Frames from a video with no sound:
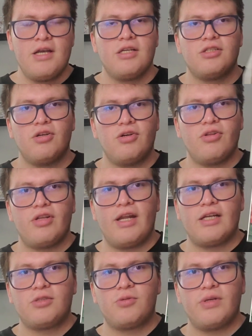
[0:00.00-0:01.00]
So the
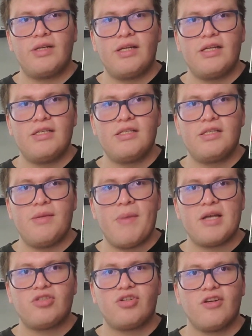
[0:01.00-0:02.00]
next one is The
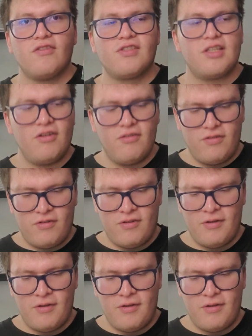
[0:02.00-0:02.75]
Mastery of Self.